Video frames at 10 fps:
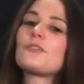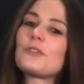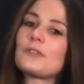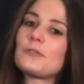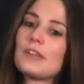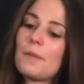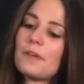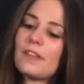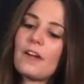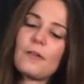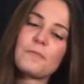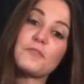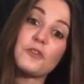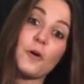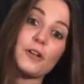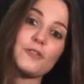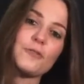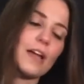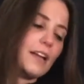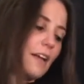so that's what's happening there. Let's go ahead and
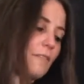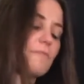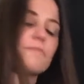do that again.